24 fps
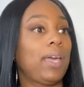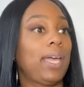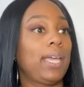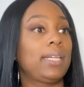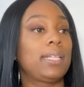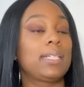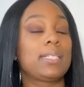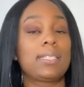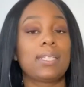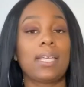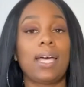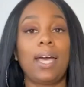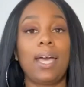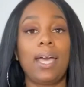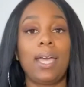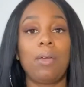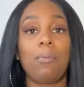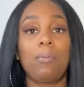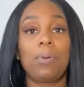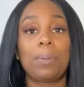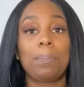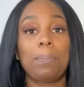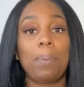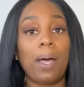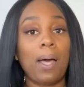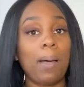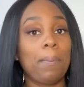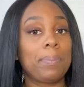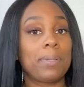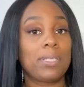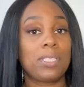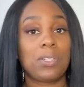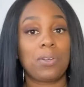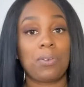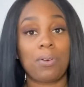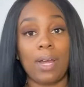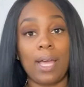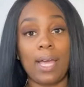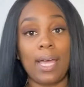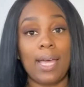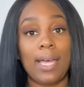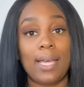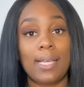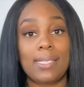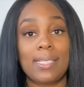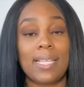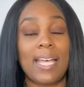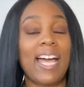a design with pampas grass.